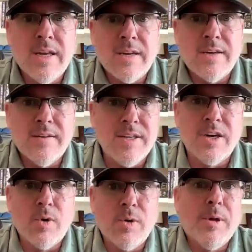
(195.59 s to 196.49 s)
And,
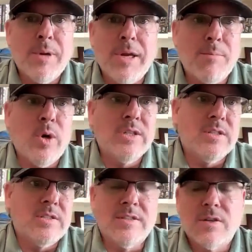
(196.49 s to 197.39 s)
we've been being
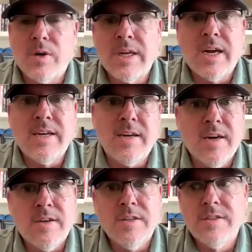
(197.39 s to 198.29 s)
poisoned since the early
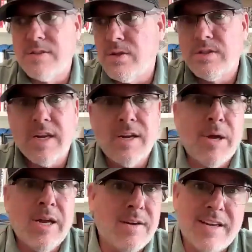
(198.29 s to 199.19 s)
1900s, as soon as
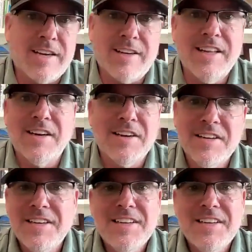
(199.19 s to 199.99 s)
AMA kicked in